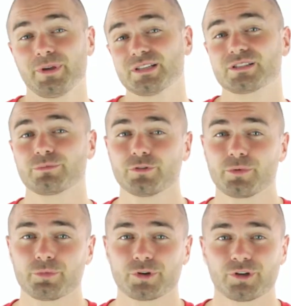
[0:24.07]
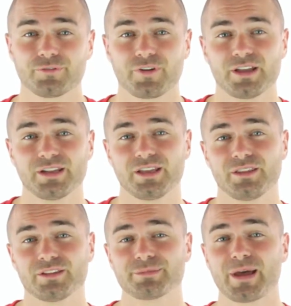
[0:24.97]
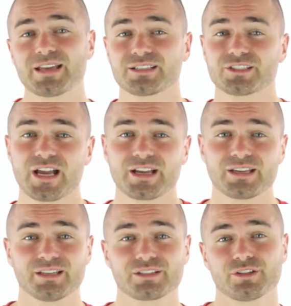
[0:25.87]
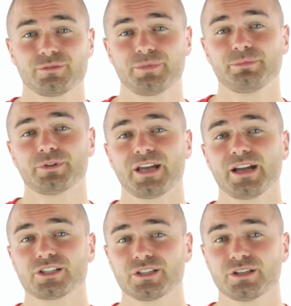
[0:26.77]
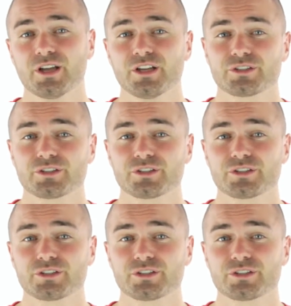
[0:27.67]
The biggest improvement we're going to find in the Spaztyk jacket is going to be protection.